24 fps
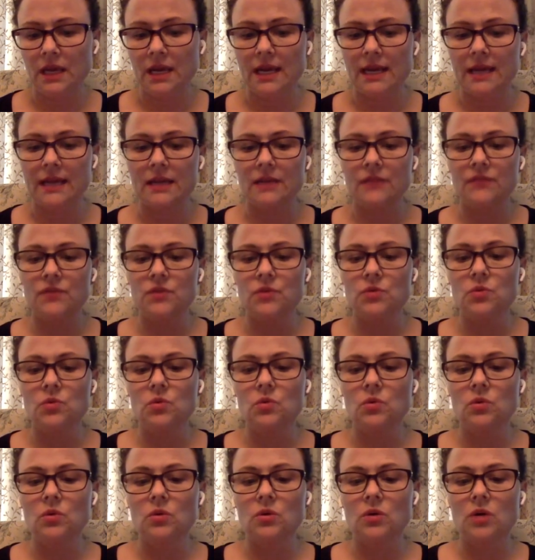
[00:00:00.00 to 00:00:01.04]
And if
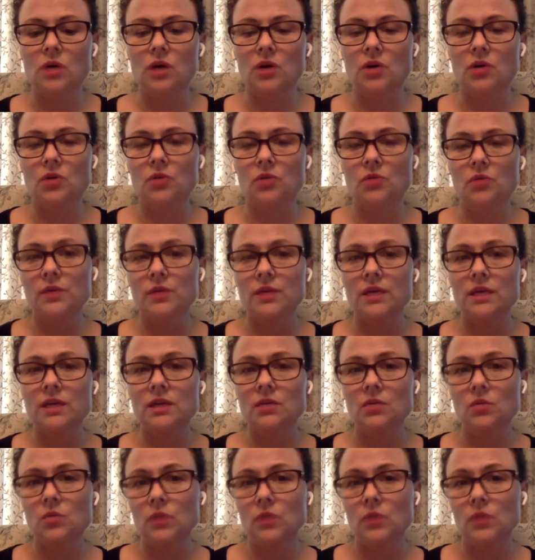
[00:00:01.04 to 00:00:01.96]
you agree